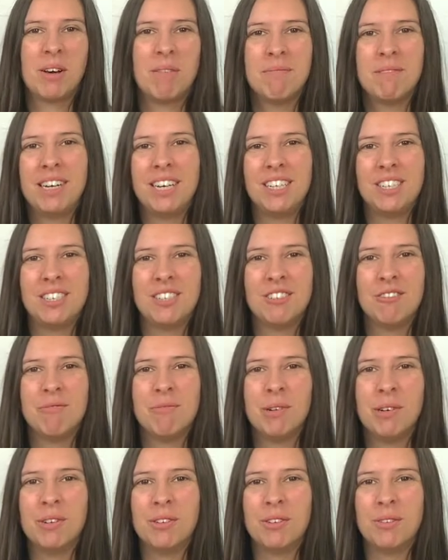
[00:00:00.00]
a combination
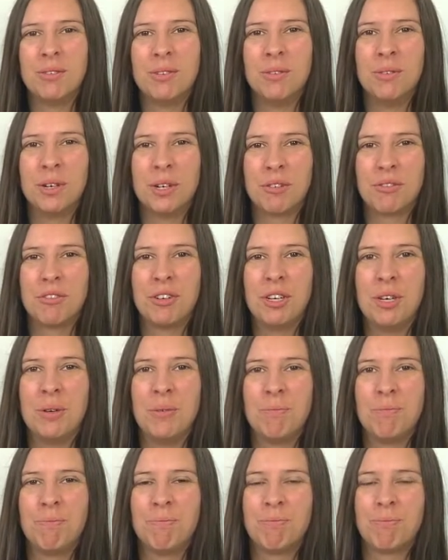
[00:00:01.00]
of both will work for
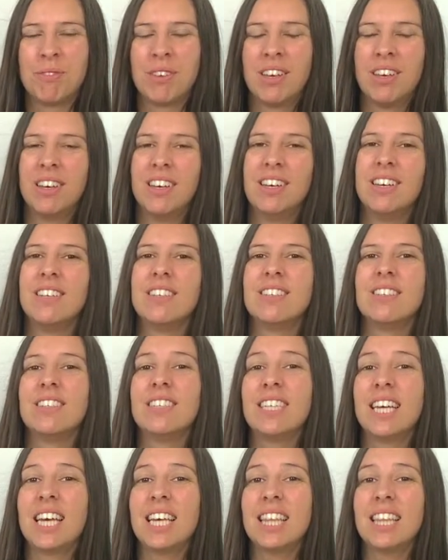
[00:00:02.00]
you.
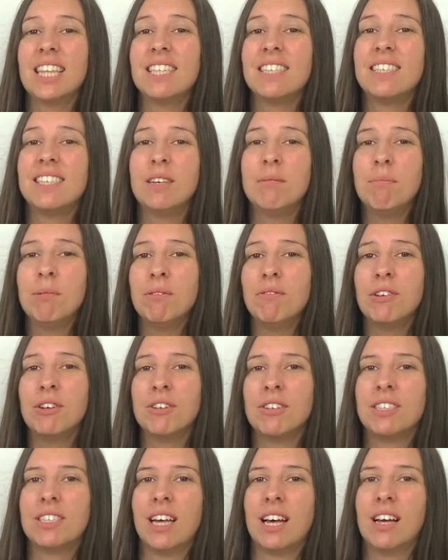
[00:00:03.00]
So take the tip of
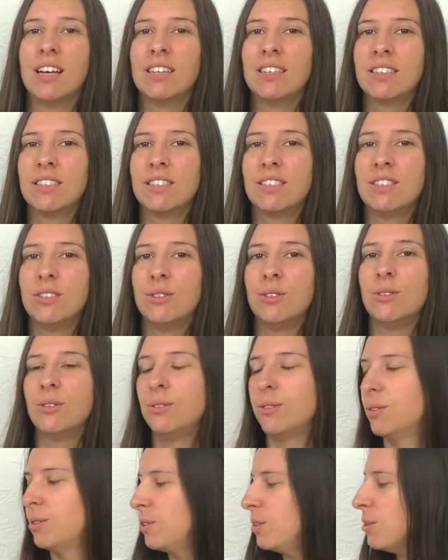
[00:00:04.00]
your tongue
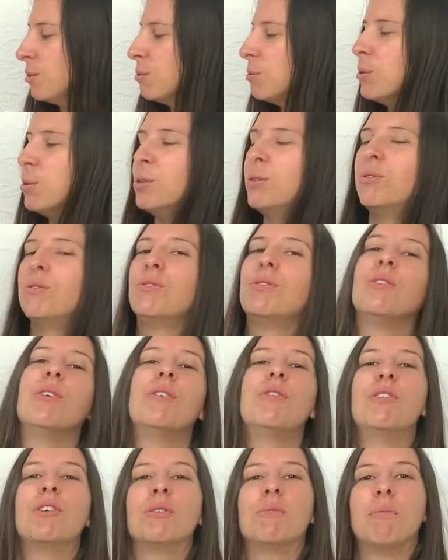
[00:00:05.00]
to the
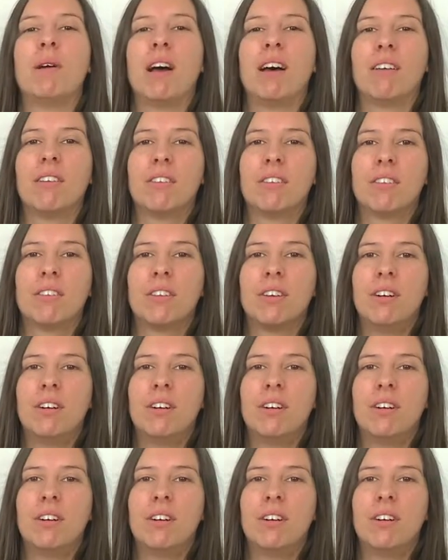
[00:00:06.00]
roof of your mouth.